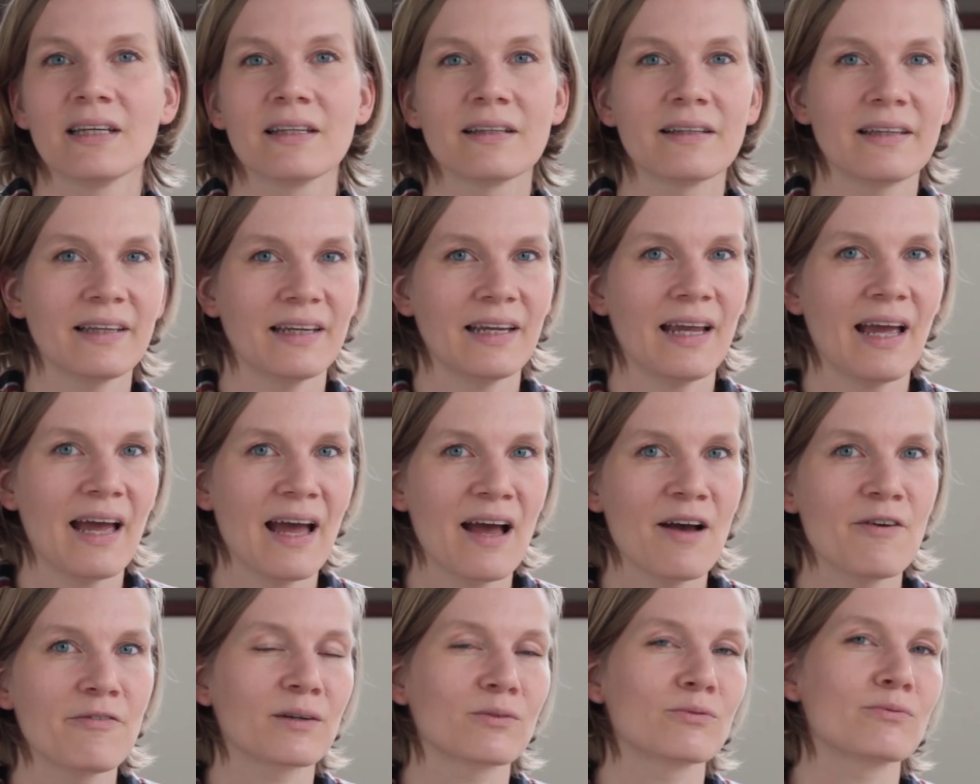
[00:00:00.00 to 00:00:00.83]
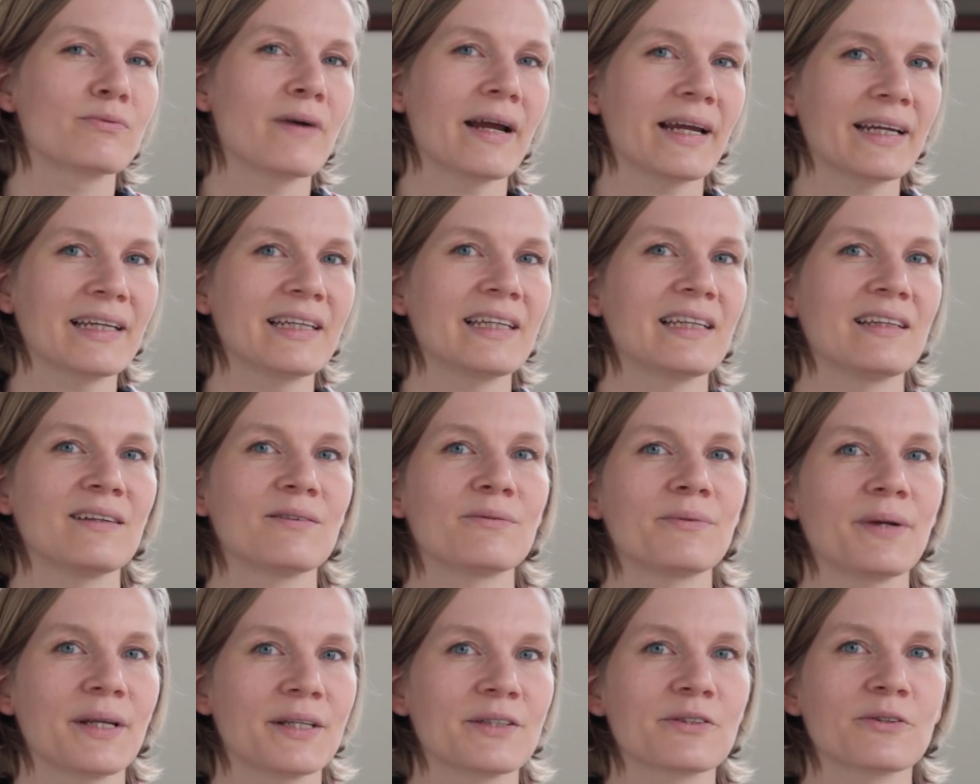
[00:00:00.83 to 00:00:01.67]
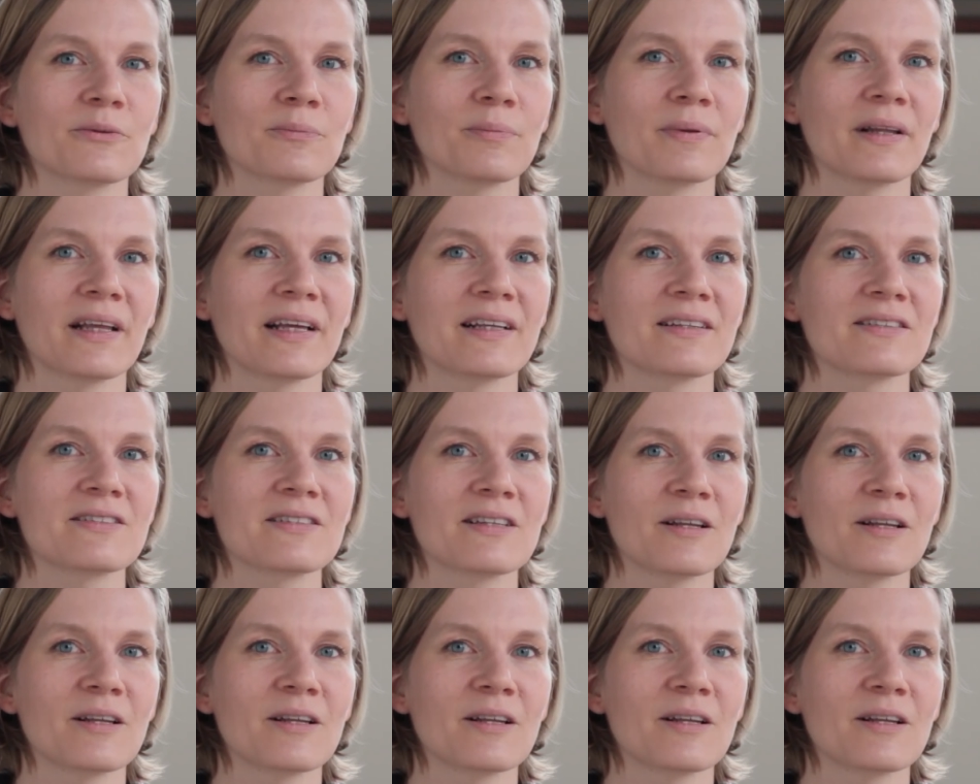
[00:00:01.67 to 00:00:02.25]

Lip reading: they have recce rental plans.